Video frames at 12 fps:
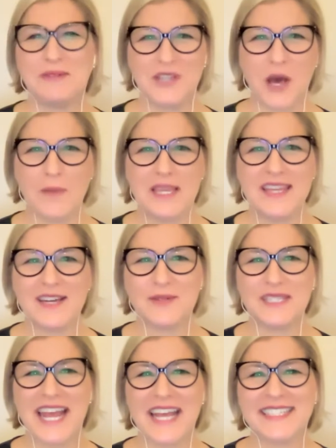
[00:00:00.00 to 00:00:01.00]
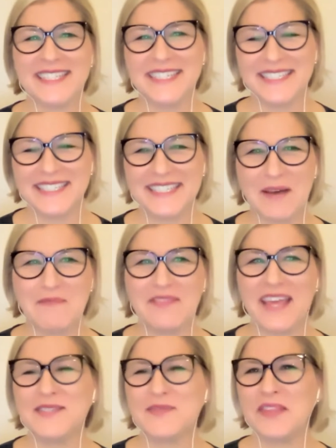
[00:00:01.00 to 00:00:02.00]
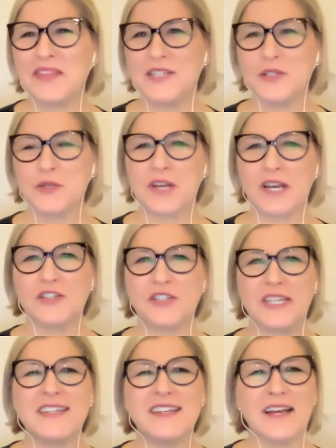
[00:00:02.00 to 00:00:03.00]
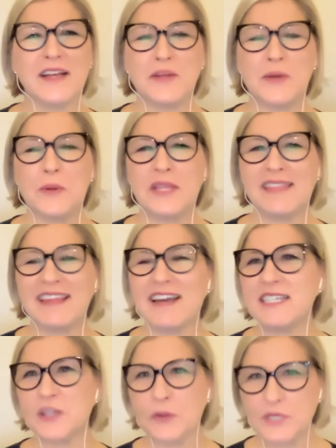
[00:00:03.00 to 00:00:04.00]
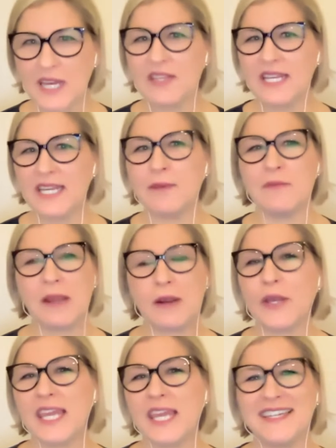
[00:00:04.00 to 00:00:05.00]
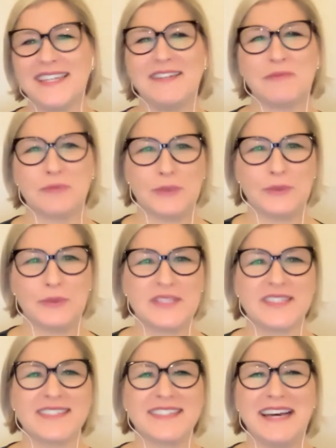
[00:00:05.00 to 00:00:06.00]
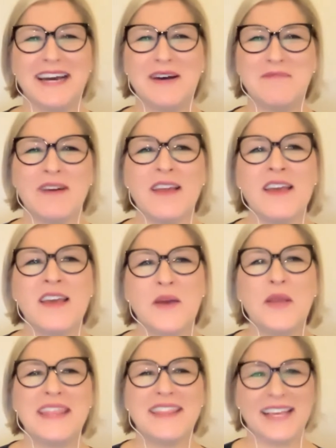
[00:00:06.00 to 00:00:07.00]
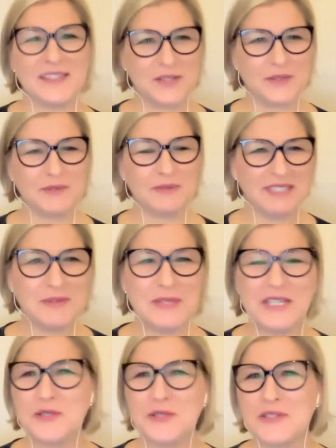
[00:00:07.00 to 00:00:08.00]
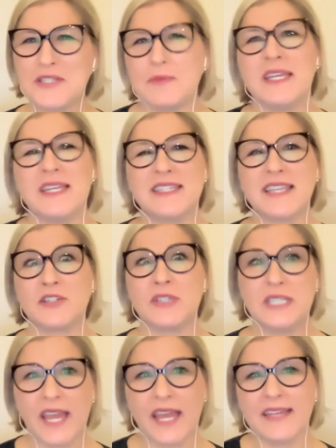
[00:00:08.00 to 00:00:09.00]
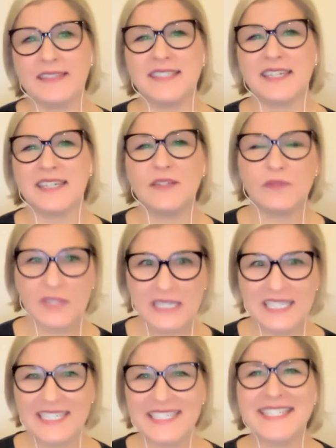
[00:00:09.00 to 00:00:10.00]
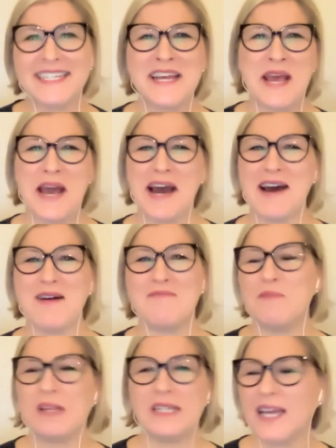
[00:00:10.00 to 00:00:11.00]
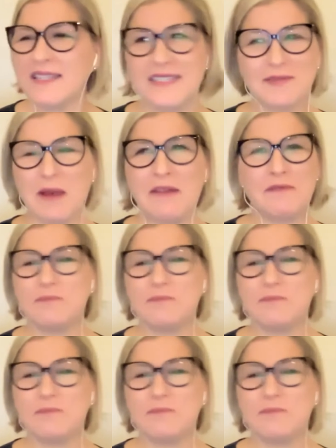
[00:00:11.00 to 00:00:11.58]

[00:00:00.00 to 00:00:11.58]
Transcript: Tommy. That was an excellent, thanks for the introduction. The only thing, I don't have any American roots. As you introduced me, it's actually Canada and Finland, but I've